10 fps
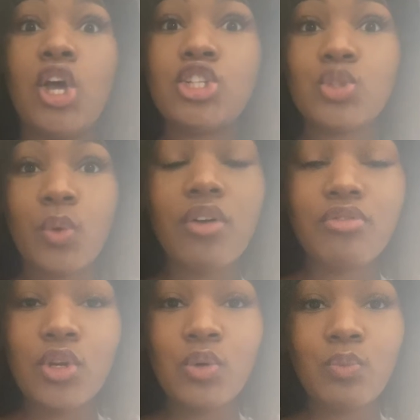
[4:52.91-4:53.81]
12
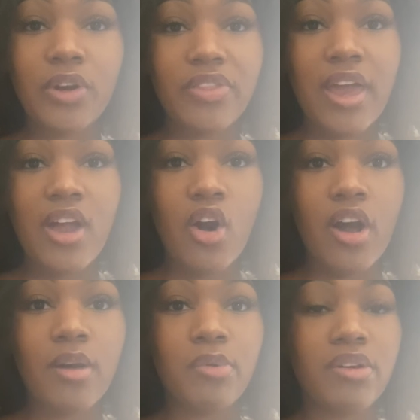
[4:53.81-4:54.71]
noon where they
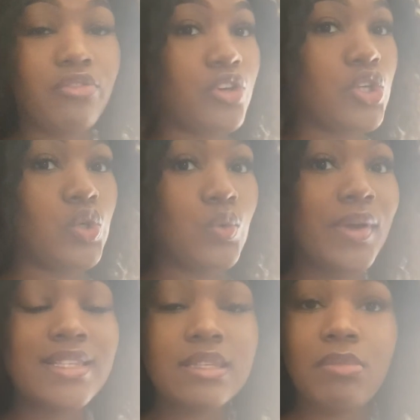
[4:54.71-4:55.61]
are, but for you
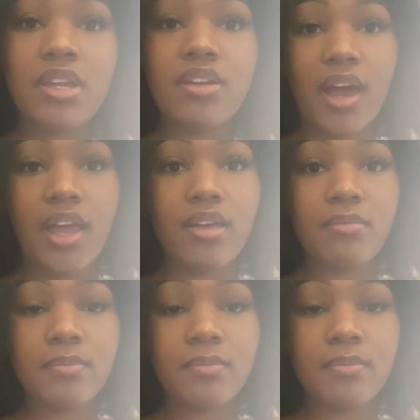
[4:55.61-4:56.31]
it's midnight.